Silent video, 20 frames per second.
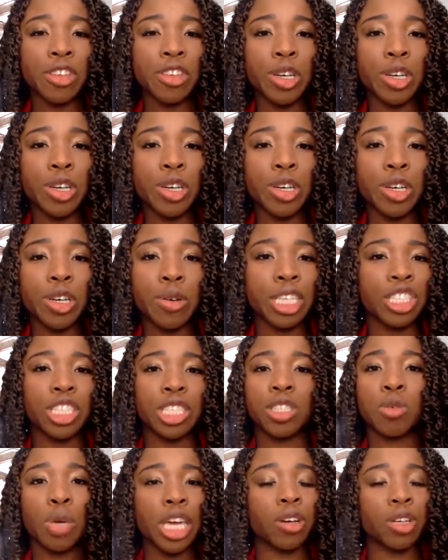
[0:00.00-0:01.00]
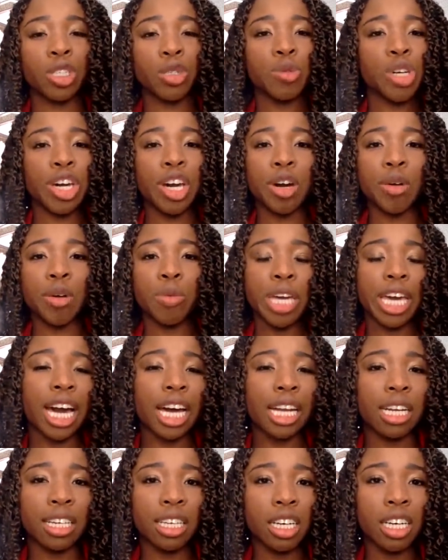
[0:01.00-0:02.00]
you notice, just a week or two ago, we
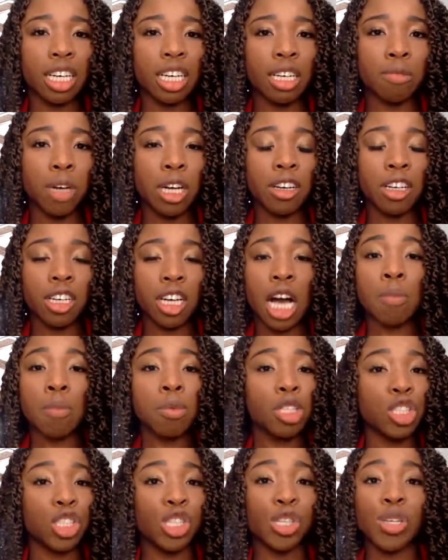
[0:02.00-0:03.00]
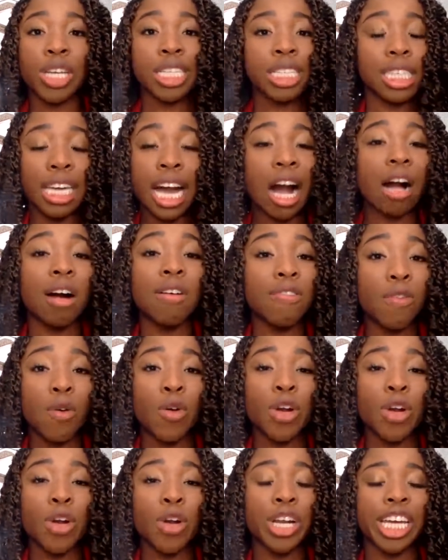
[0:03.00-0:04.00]
had a couple of shootings in
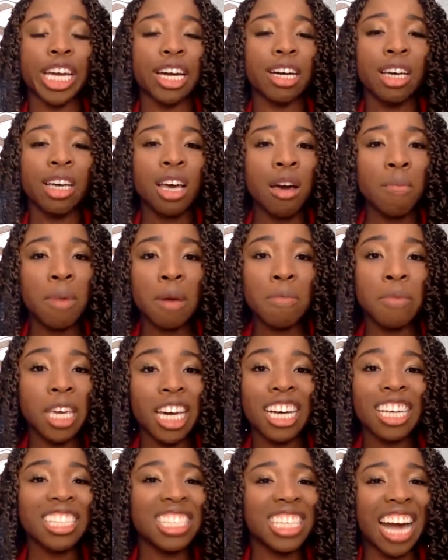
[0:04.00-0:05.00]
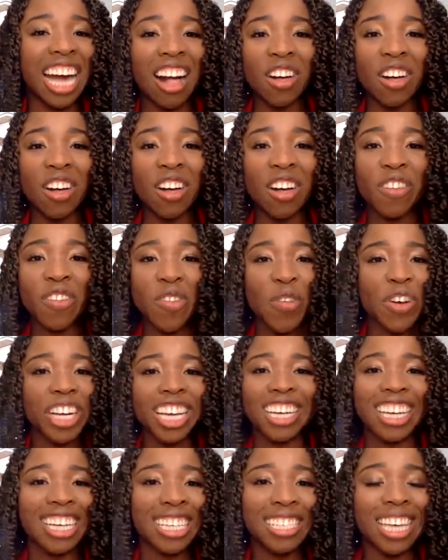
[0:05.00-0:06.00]
California. But because California
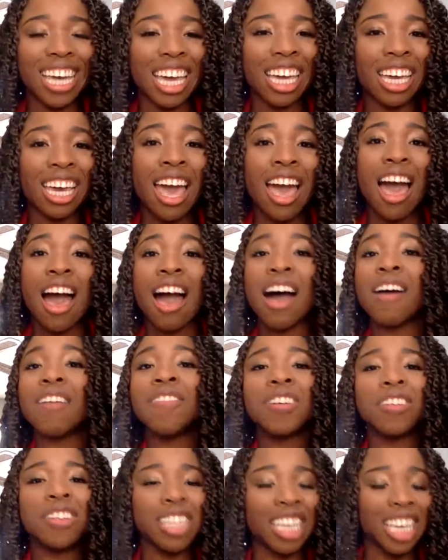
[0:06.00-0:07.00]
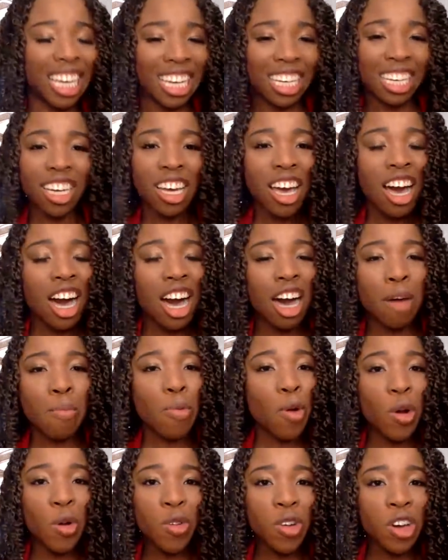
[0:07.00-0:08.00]
is a heavily
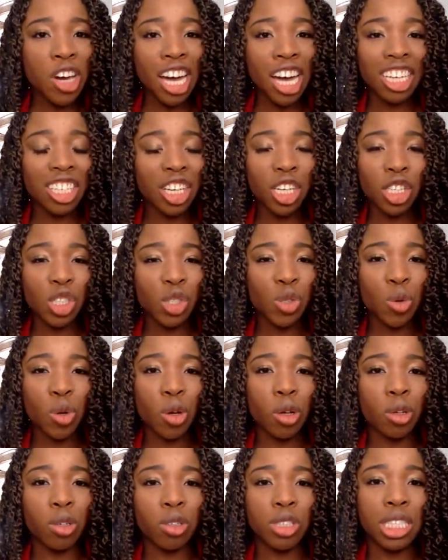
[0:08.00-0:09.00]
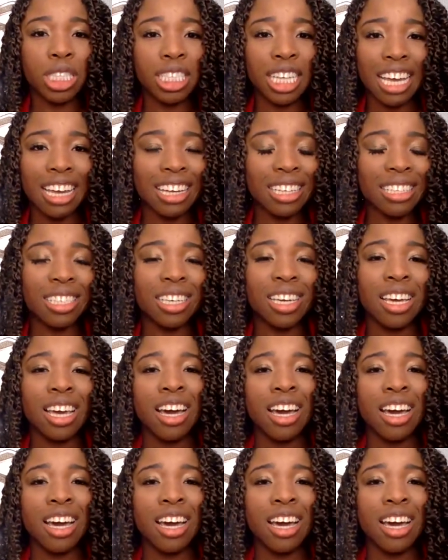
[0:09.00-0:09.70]
pro-gun control state,